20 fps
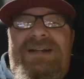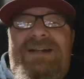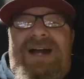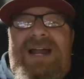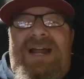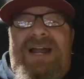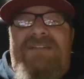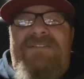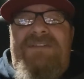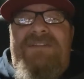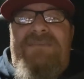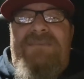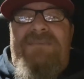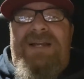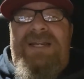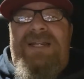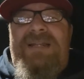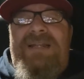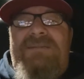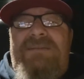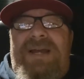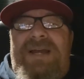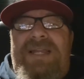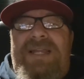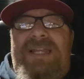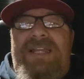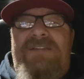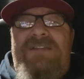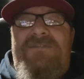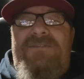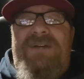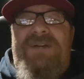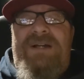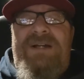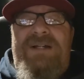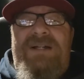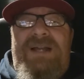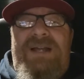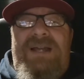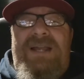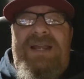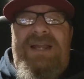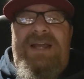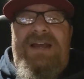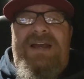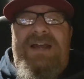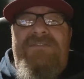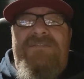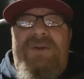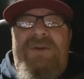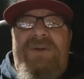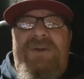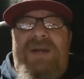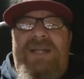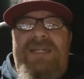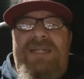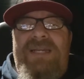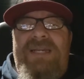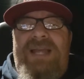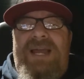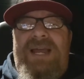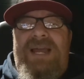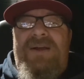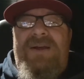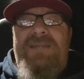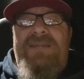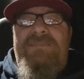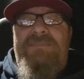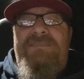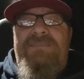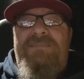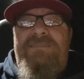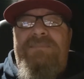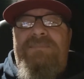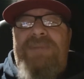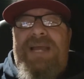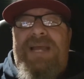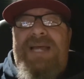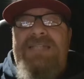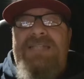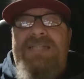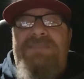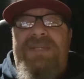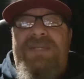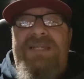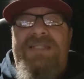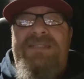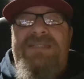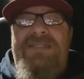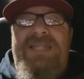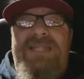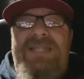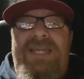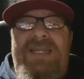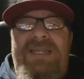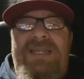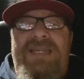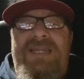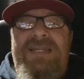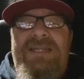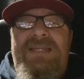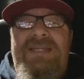I have the money in my e-fund. I have no idea how he passed PSD.